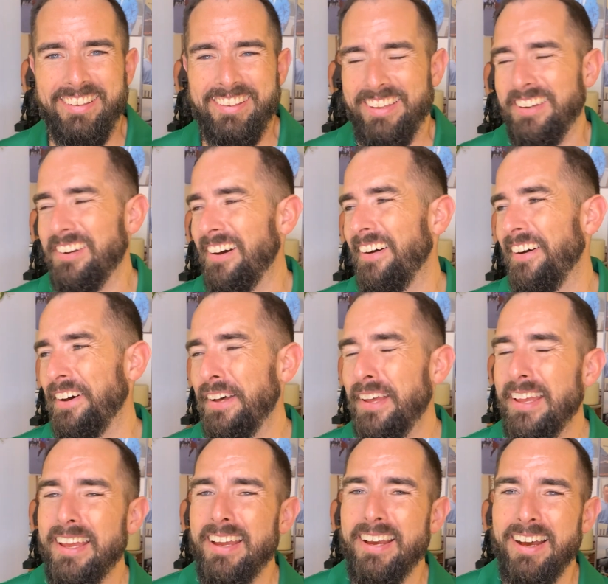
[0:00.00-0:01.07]
at all.
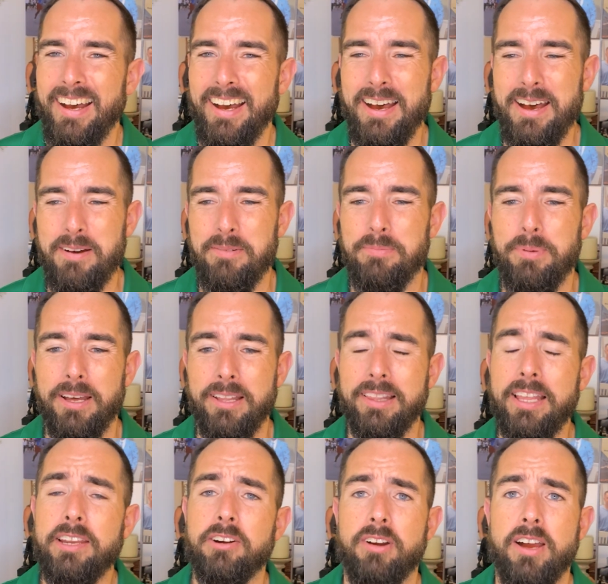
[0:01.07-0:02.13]
But
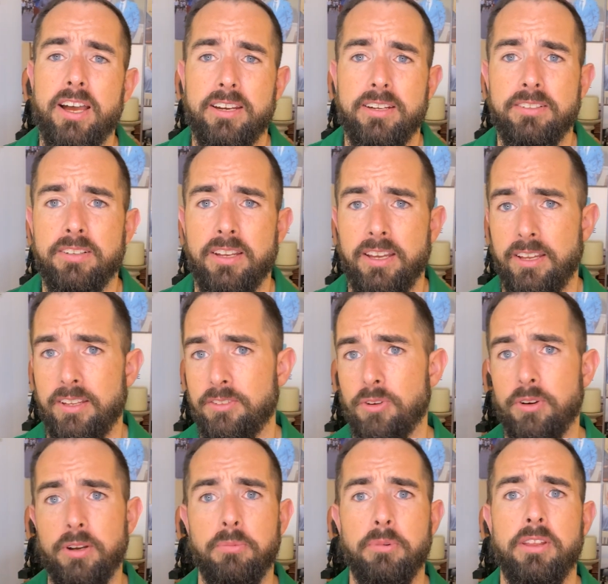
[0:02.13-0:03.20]
later on,
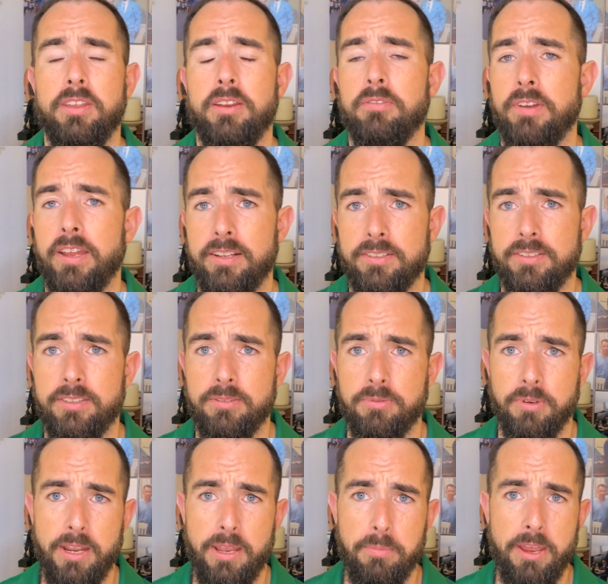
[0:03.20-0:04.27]
during one of the events,
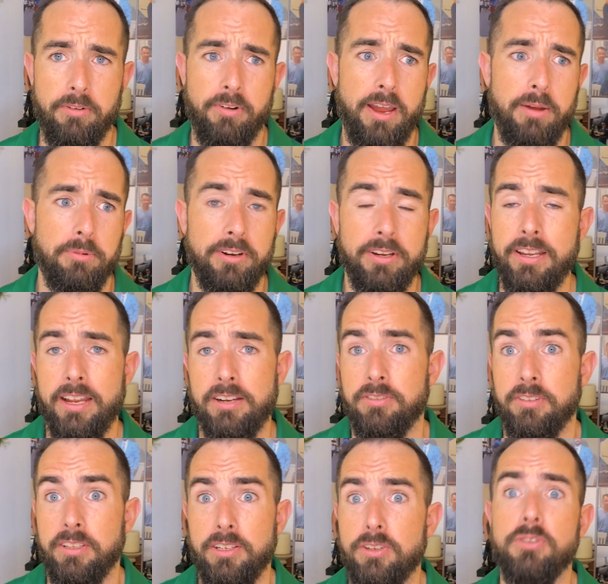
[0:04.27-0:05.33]
when I met Robert, he
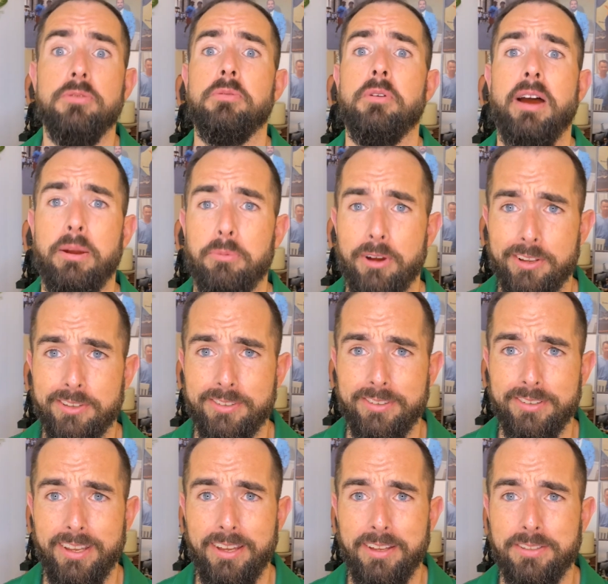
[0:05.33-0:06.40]
actually knew who I
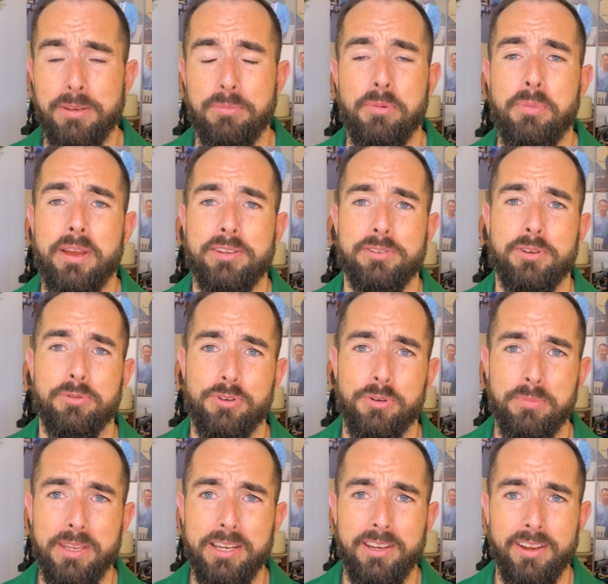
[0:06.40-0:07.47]
was, some of my social
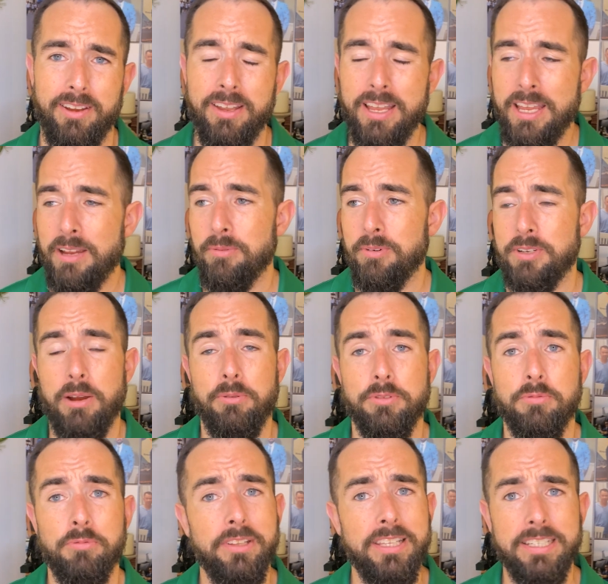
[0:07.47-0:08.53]
media, which I
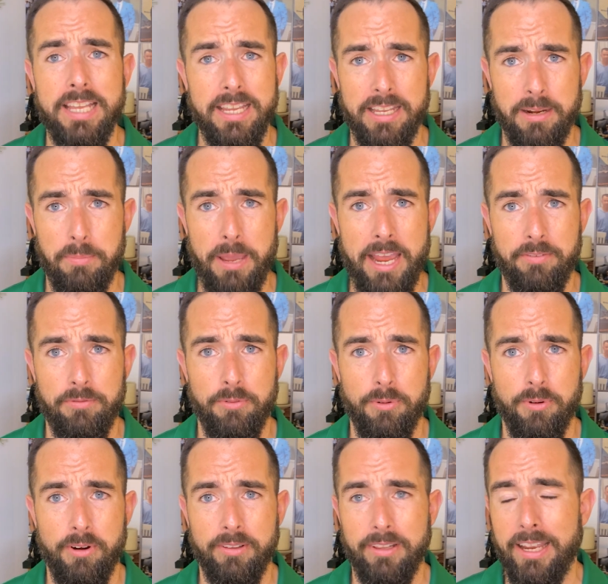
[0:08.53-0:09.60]
was really taken aback
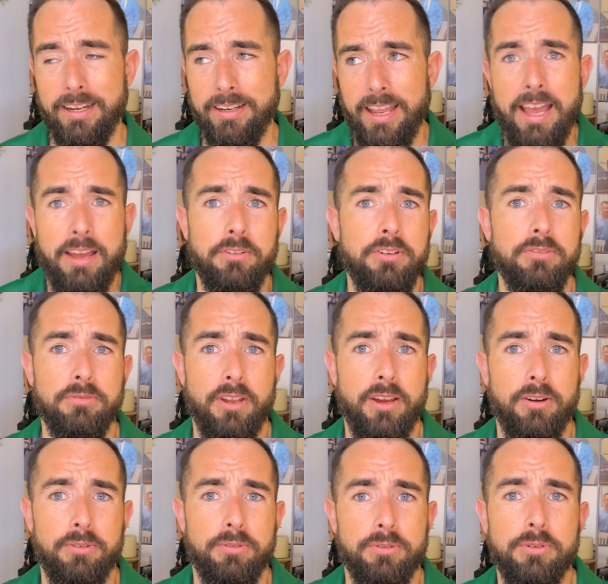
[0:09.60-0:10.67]
for. Like, how do you
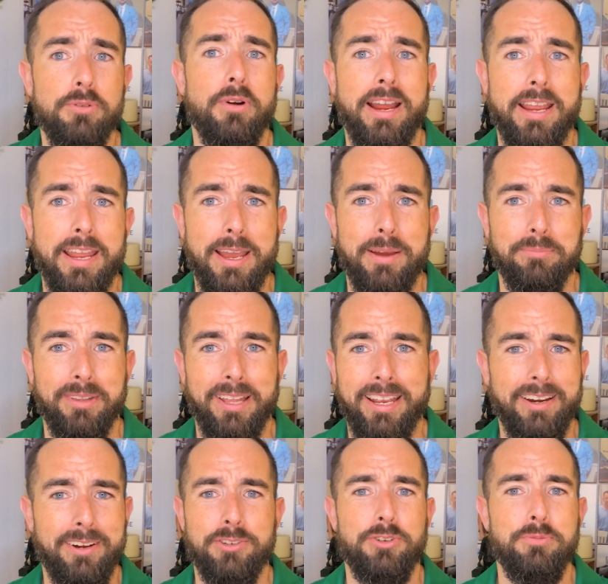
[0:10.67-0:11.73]
know who I am?
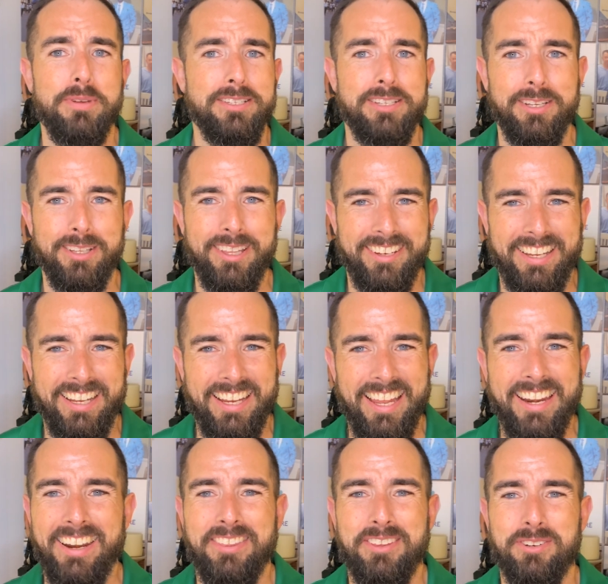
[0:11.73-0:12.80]
Like, aren't you busy looking
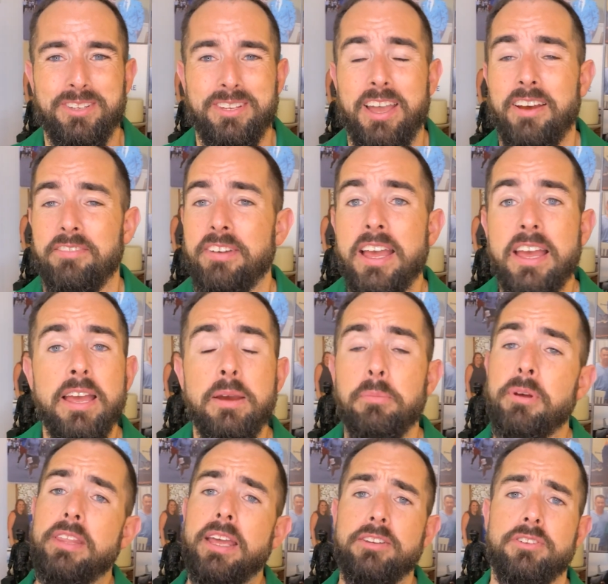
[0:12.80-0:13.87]
at other stuff?
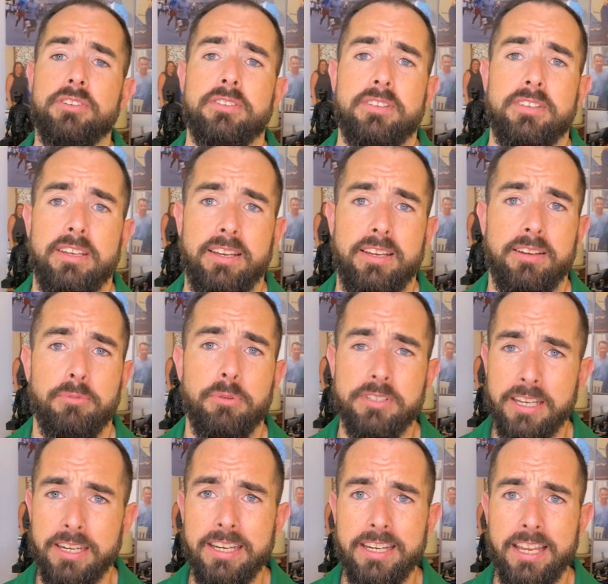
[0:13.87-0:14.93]
But that just
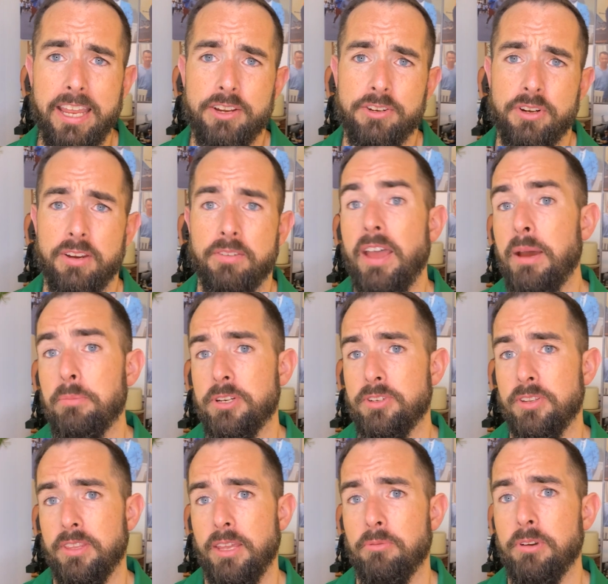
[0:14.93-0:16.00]
was an indication of how much
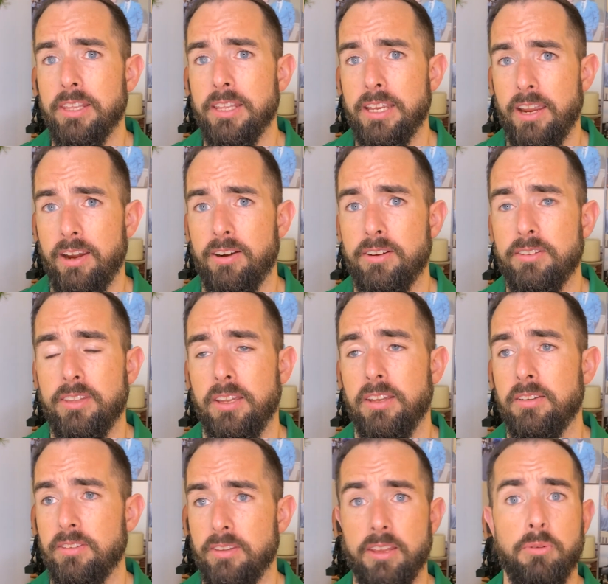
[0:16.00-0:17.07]
that they really care
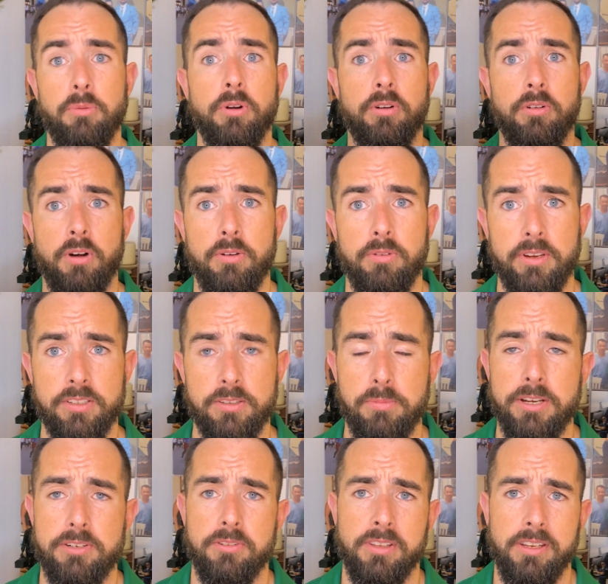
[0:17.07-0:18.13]
that we're growing,
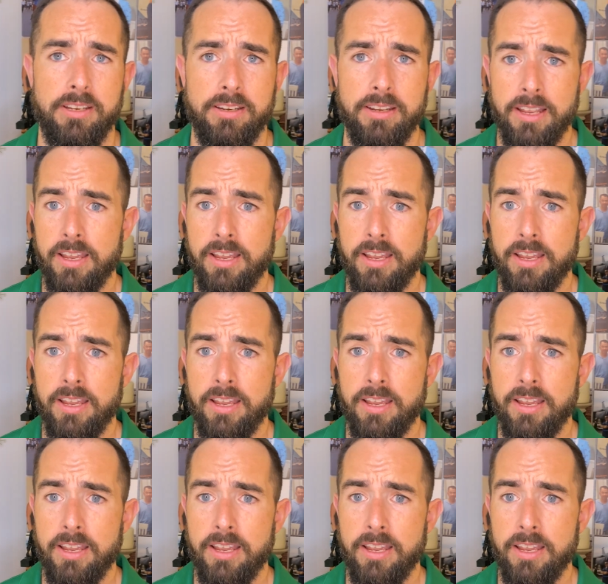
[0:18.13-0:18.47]
especially